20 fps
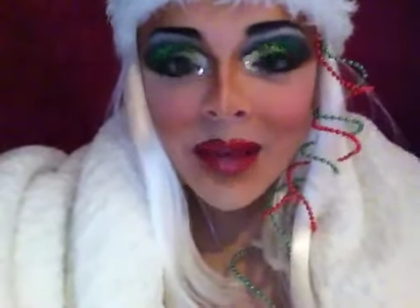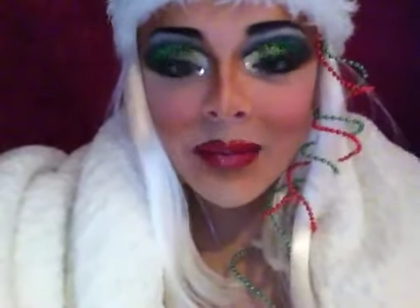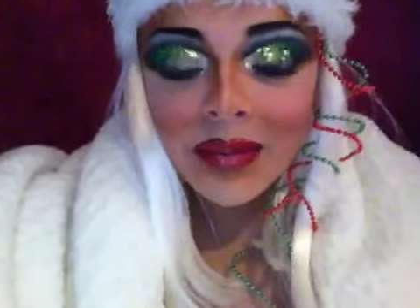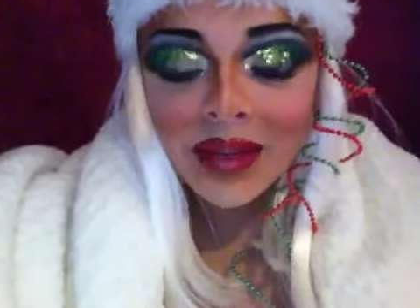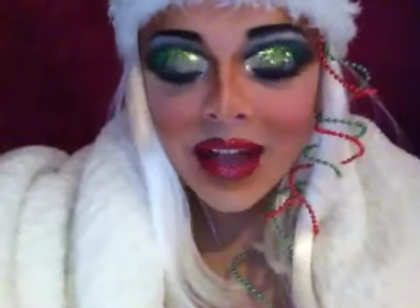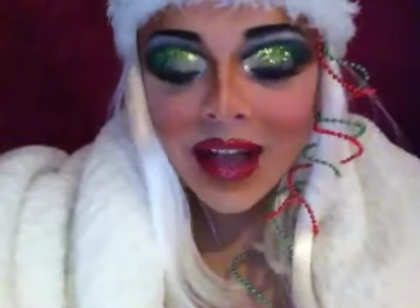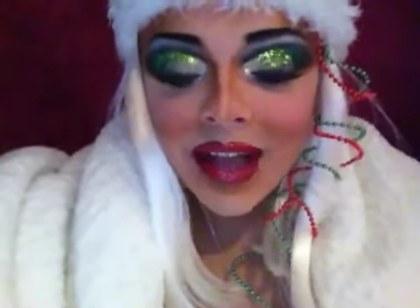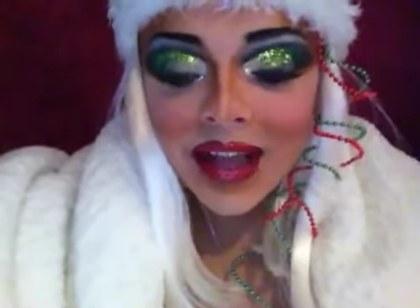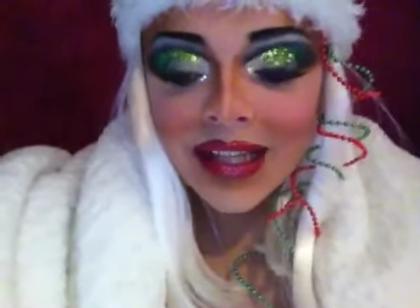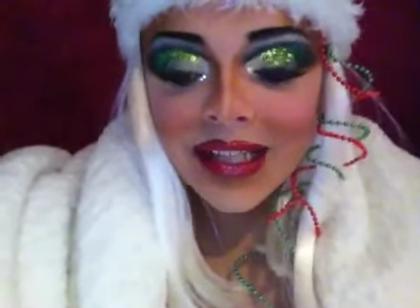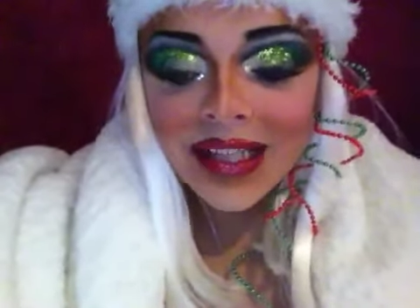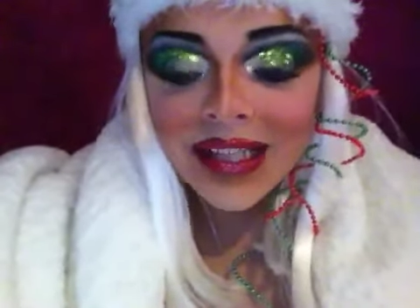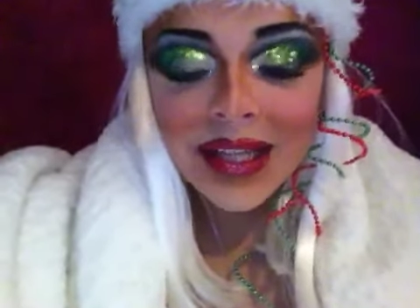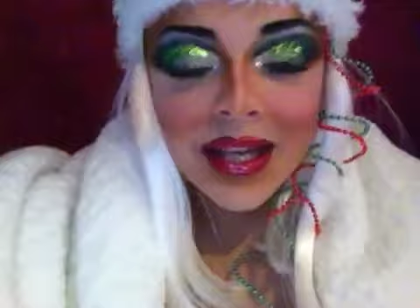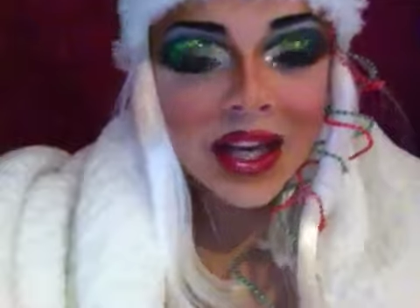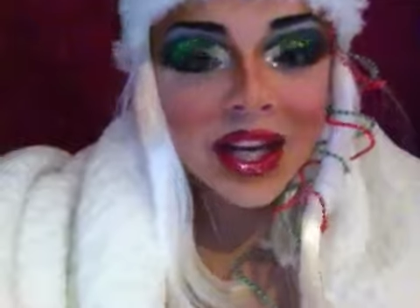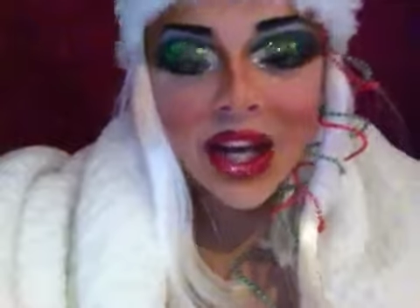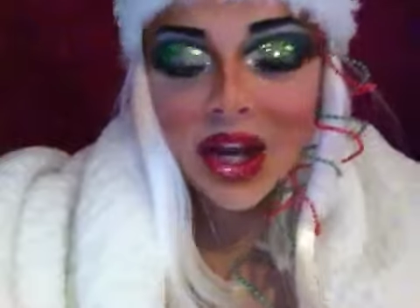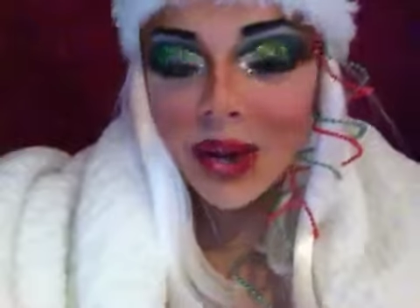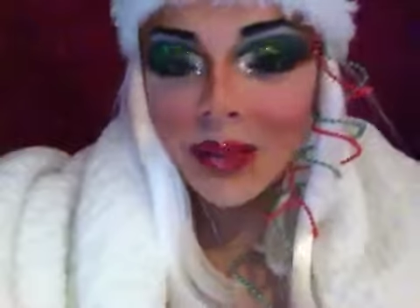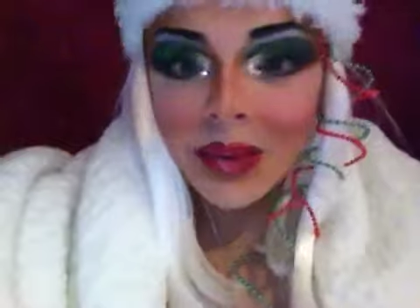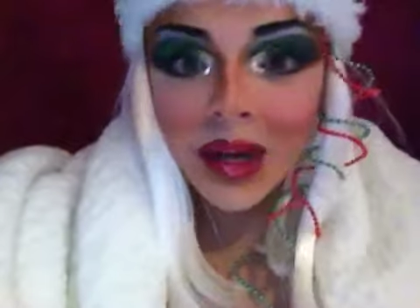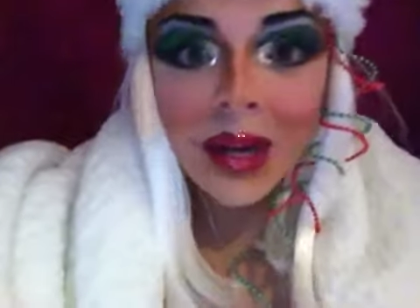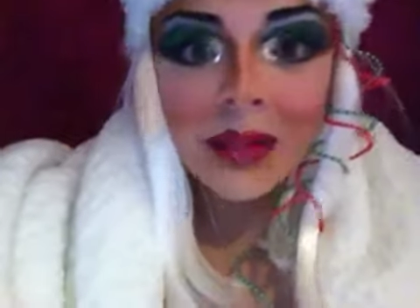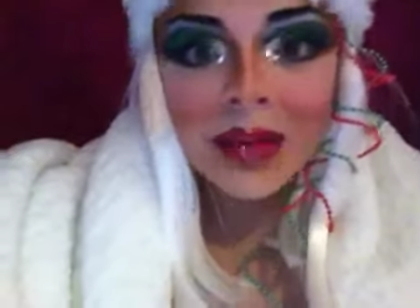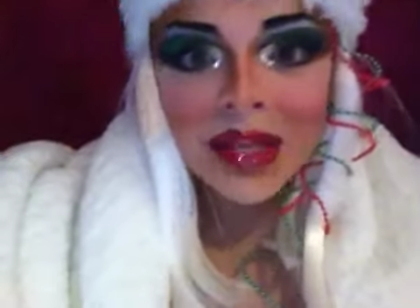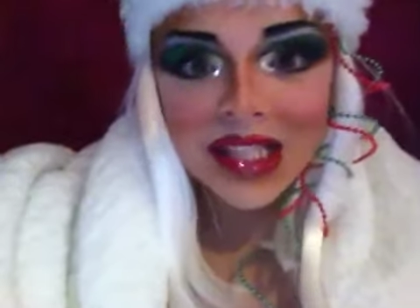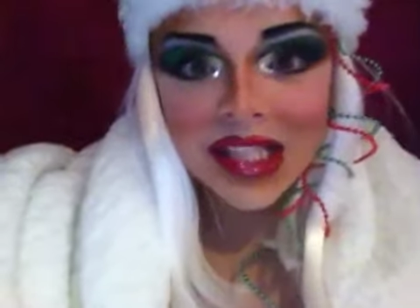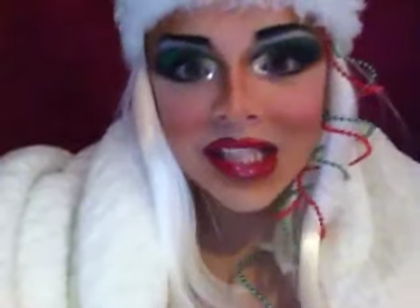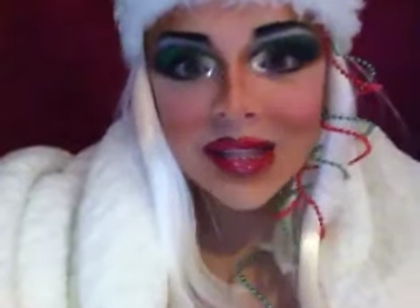Because nobody
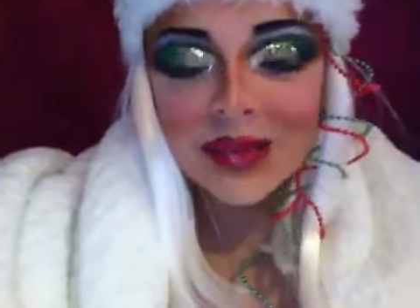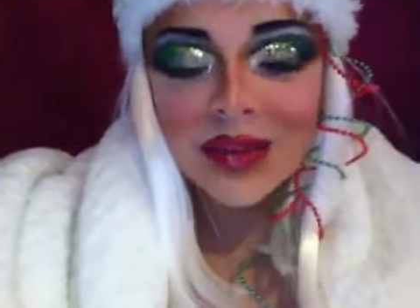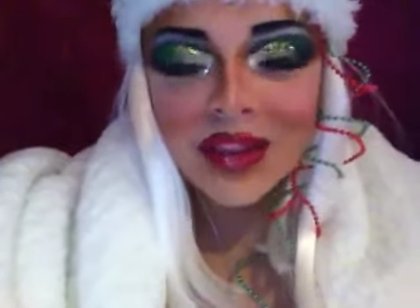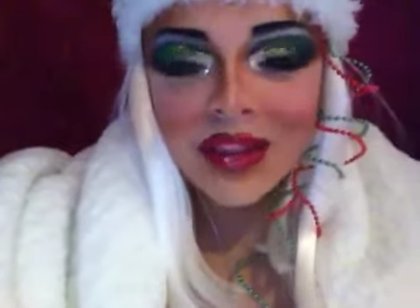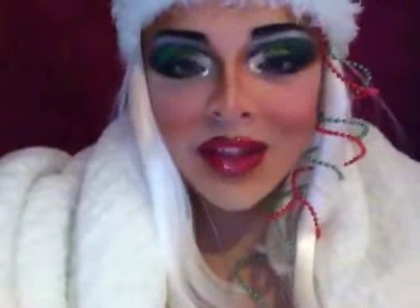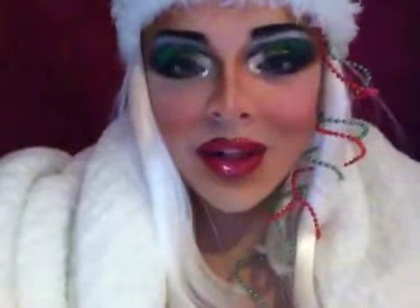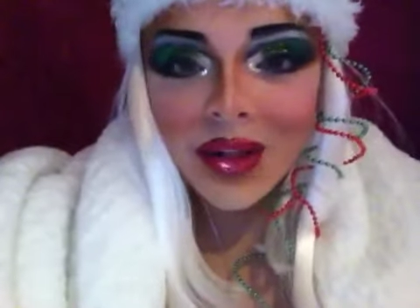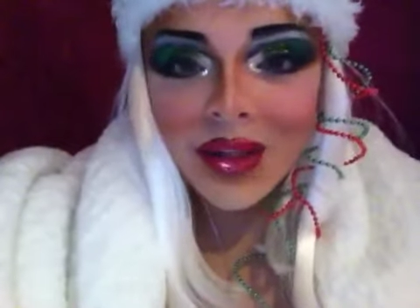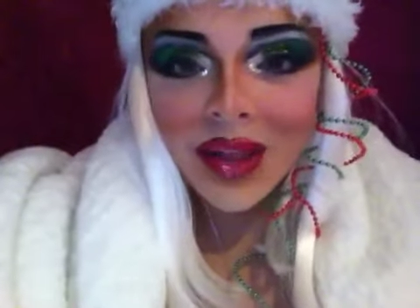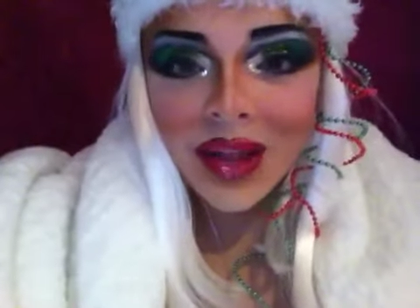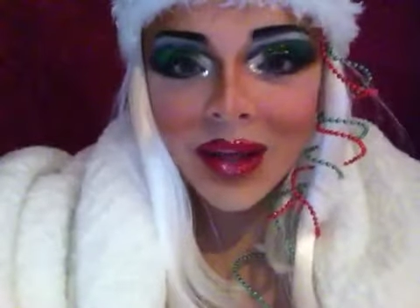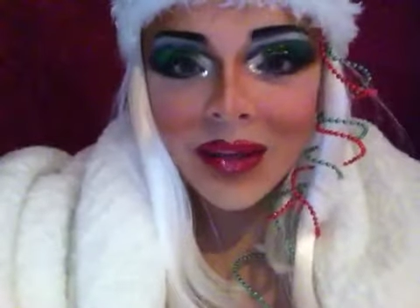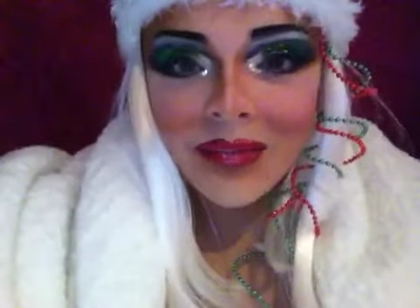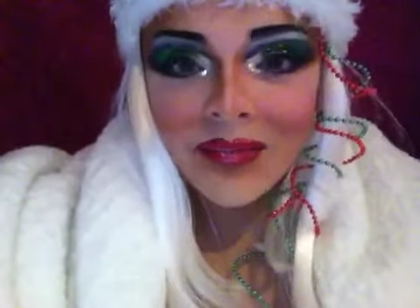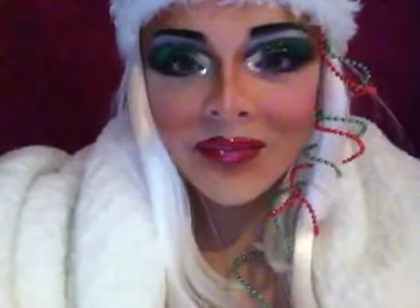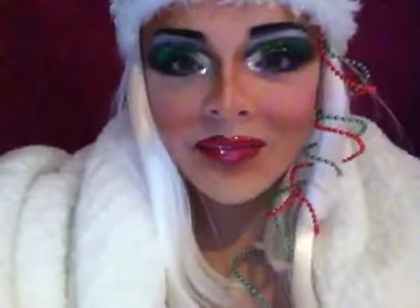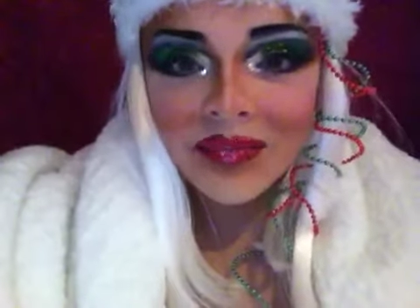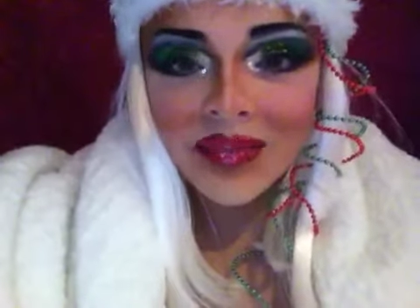messes with Lola,